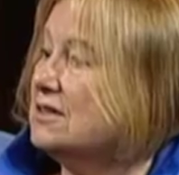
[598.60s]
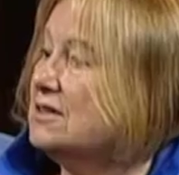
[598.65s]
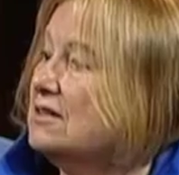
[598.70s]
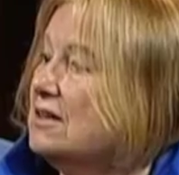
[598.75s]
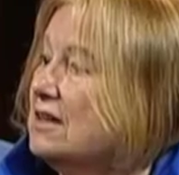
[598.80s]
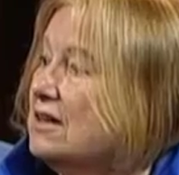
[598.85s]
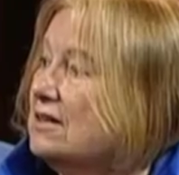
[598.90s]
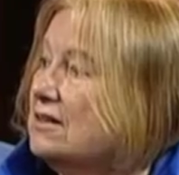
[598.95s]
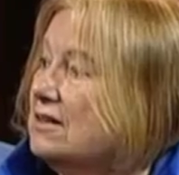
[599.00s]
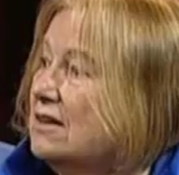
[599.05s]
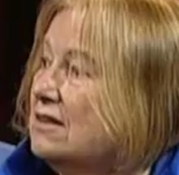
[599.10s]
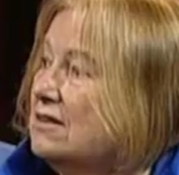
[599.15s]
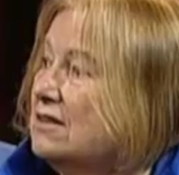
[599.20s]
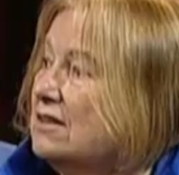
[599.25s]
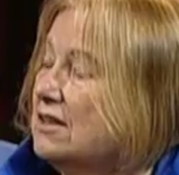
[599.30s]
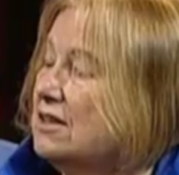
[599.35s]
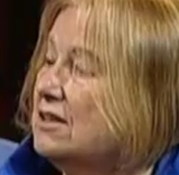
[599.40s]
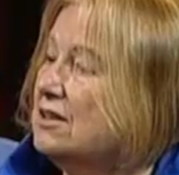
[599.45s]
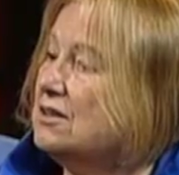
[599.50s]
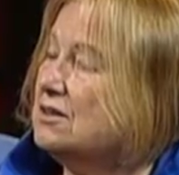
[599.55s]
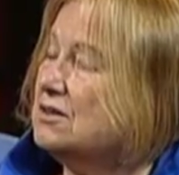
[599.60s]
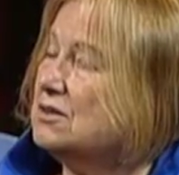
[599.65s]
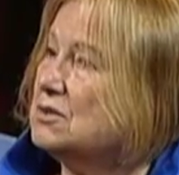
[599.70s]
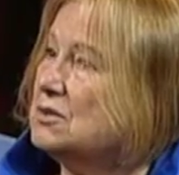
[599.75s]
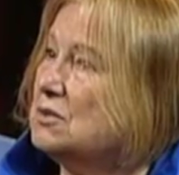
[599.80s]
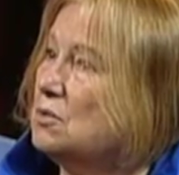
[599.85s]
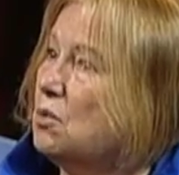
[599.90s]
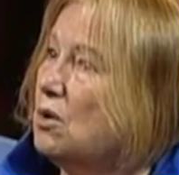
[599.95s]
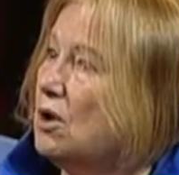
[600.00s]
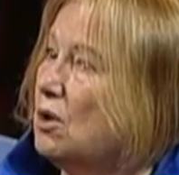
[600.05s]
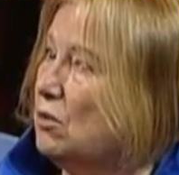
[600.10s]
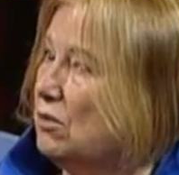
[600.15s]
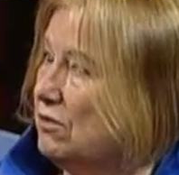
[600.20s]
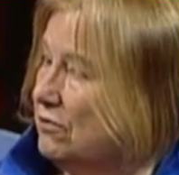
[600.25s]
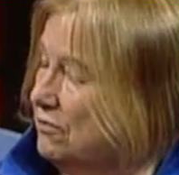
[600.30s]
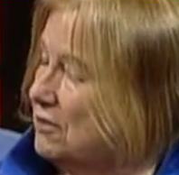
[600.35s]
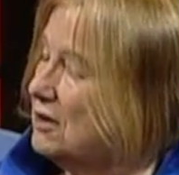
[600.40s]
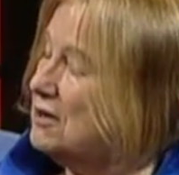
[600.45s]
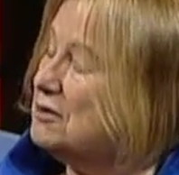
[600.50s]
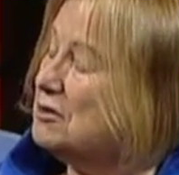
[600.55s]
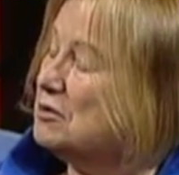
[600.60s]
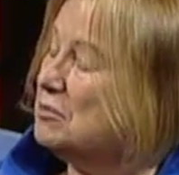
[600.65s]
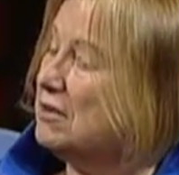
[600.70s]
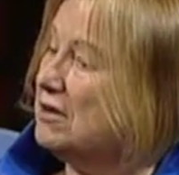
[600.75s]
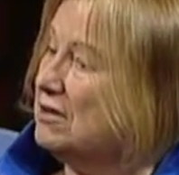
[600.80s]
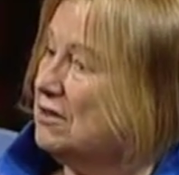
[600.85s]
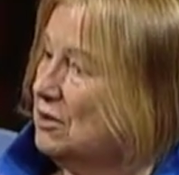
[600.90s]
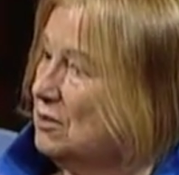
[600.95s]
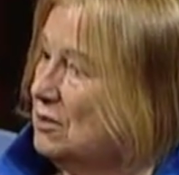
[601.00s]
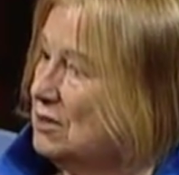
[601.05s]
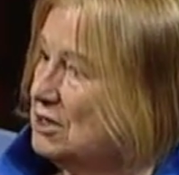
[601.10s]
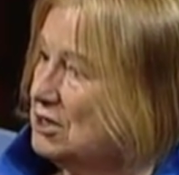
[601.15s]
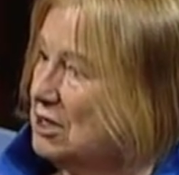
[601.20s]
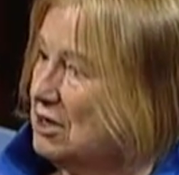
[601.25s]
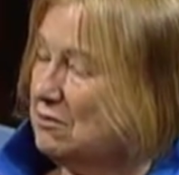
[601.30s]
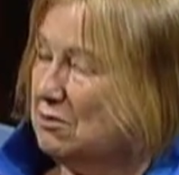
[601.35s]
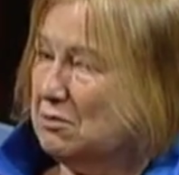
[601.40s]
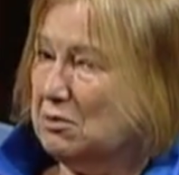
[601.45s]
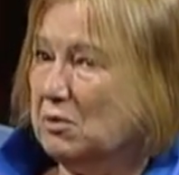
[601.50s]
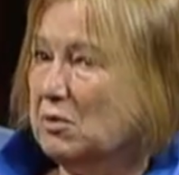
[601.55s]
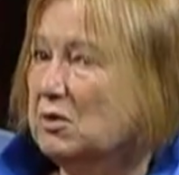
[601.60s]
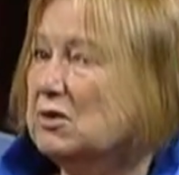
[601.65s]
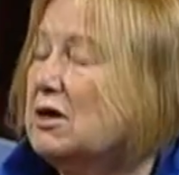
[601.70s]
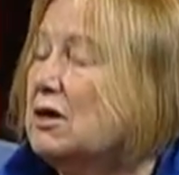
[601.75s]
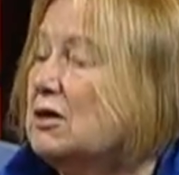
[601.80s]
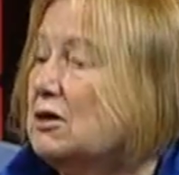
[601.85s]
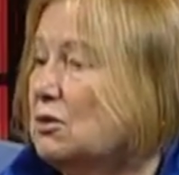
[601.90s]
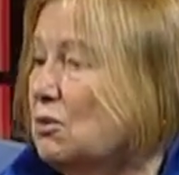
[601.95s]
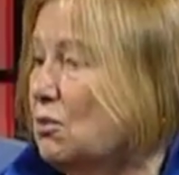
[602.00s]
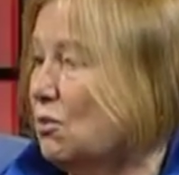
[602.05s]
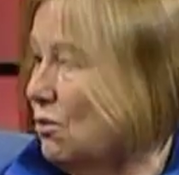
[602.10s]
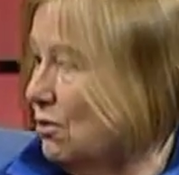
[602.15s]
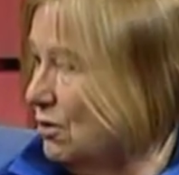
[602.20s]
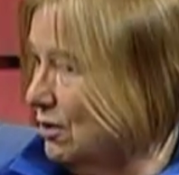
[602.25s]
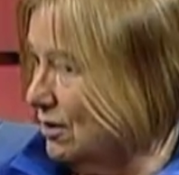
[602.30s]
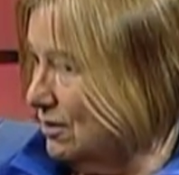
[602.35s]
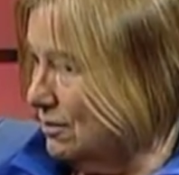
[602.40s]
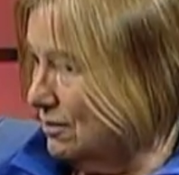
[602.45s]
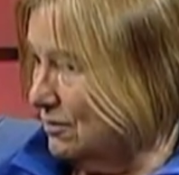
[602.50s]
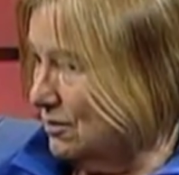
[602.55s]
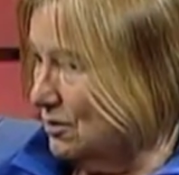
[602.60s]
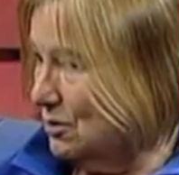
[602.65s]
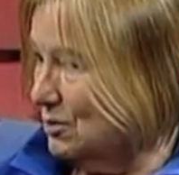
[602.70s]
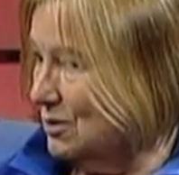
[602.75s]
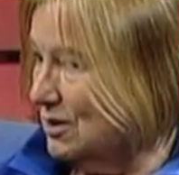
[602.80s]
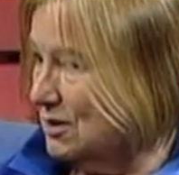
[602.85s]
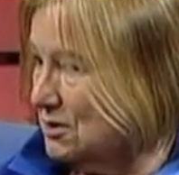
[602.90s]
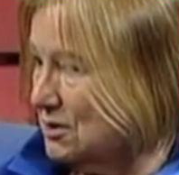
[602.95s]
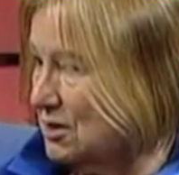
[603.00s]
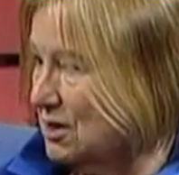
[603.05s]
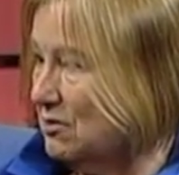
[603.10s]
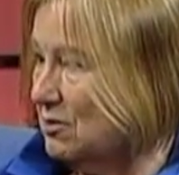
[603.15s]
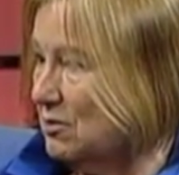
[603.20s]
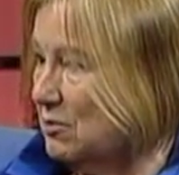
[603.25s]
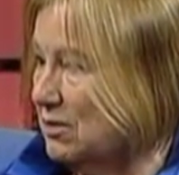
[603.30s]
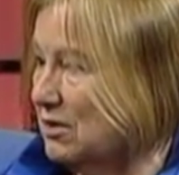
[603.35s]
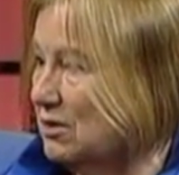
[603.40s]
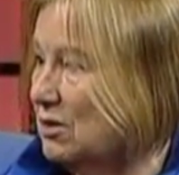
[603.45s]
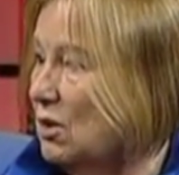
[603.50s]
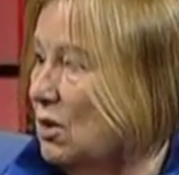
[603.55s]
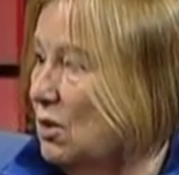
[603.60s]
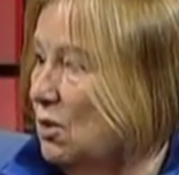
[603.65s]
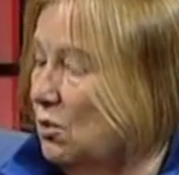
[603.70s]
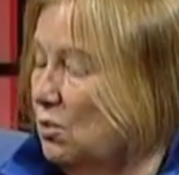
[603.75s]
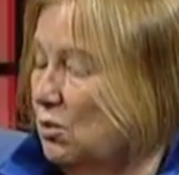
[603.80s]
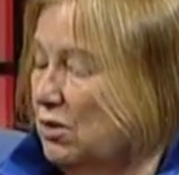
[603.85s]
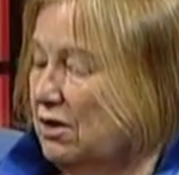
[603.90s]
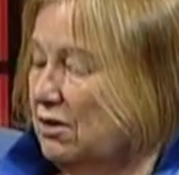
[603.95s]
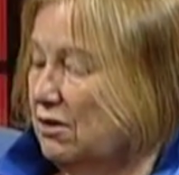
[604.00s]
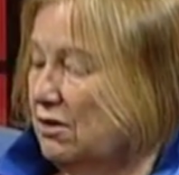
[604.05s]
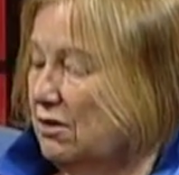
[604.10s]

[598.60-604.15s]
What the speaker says: and the key is, while we're funded by the U.S. government, we're not an organ of the U.S. government. We